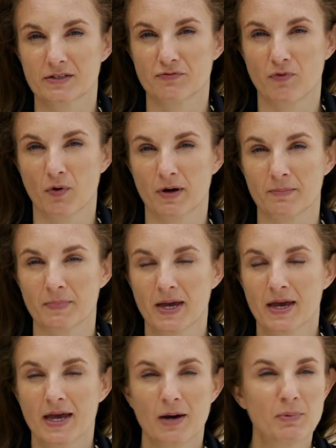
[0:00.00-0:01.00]
Forum.
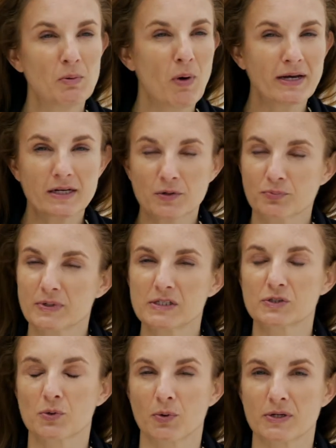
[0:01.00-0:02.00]
And we wanted a
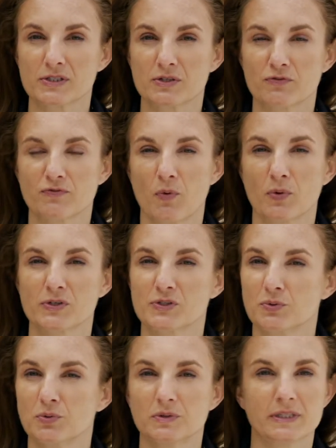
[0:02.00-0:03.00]
resource for
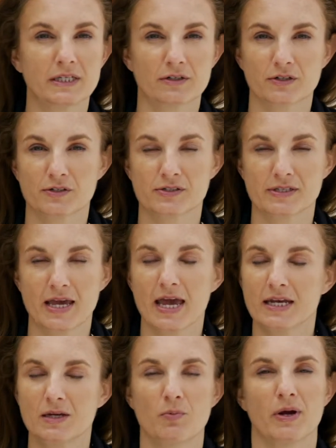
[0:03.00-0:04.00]
school leaders
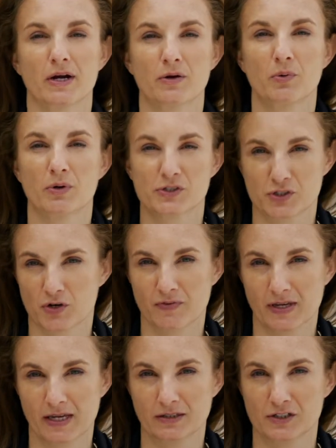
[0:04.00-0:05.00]
anywhere who are
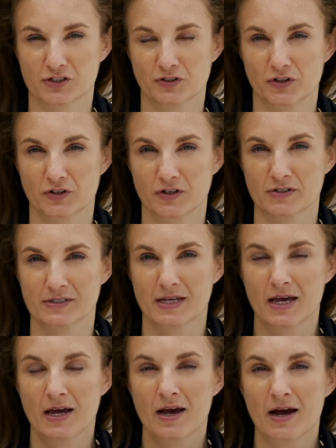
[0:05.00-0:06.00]
serving English learners.
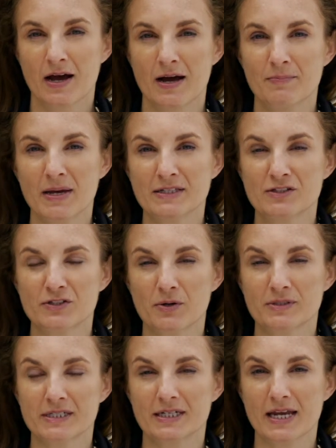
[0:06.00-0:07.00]
And
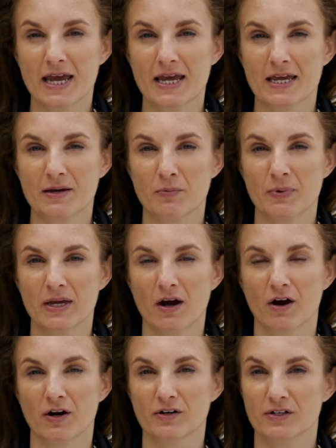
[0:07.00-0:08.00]
so today we
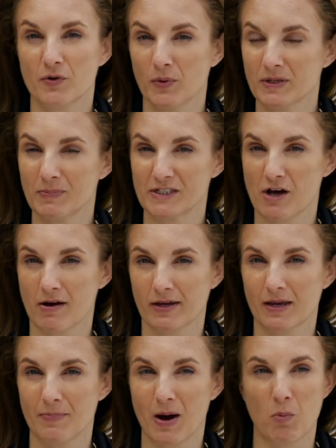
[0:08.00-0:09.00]
are going to be
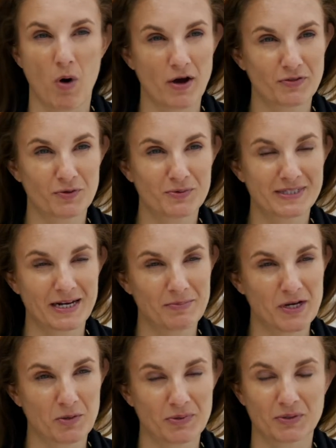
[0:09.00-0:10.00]
talking about walkthroughs, and I'm
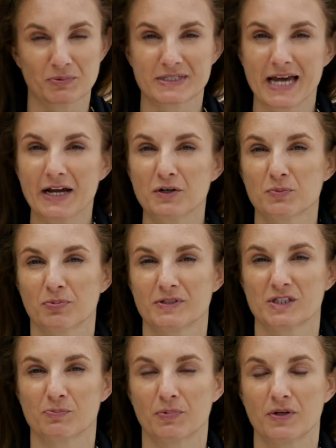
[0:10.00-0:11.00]
here with a retired
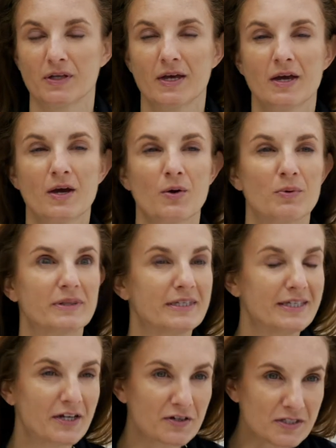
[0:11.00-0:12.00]
principal with
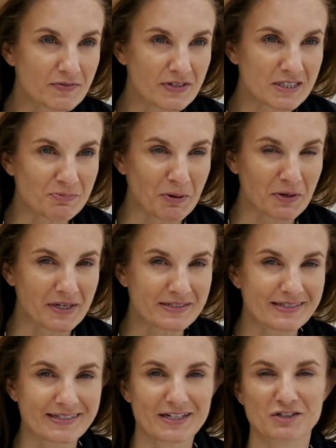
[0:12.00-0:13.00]
years of
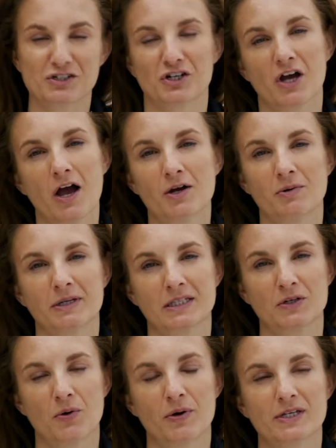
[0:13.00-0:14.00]
experience in Chicago,
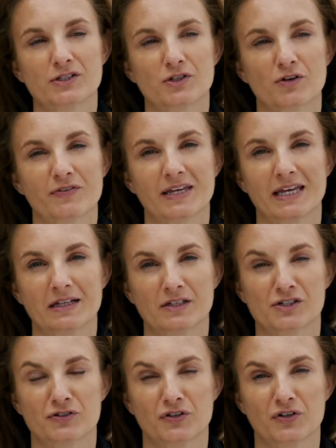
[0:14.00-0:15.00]
Illinois, serving
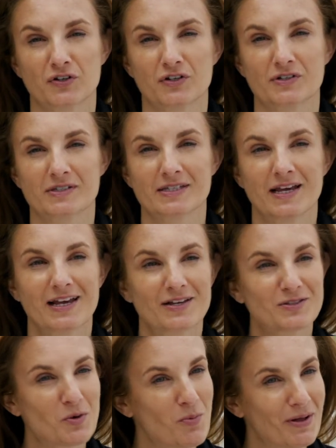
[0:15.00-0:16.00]
English learners.
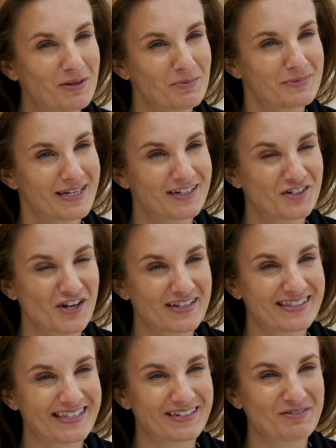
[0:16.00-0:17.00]
So welcome, Ted
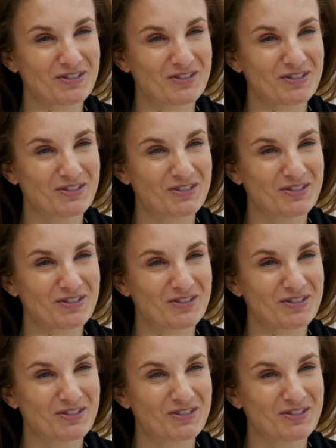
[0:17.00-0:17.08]
Johnson.